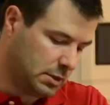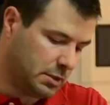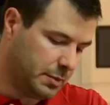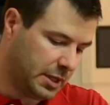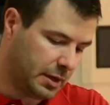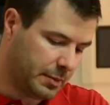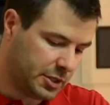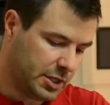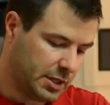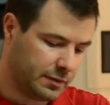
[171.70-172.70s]
to become the
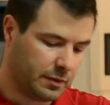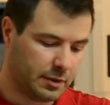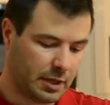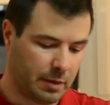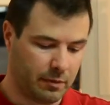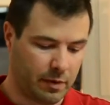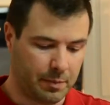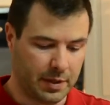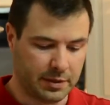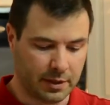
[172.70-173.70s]
cheese for the top of our
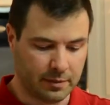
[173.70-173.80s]
pizza.